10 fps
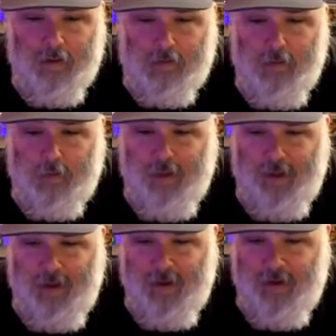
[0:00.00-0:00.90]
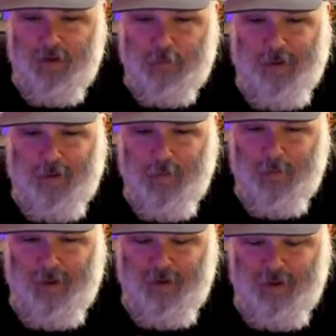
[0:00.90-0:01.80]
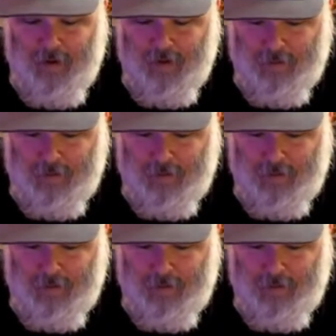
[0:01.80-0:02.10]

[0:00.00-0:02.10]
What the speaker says: Luke Cage, Power Man,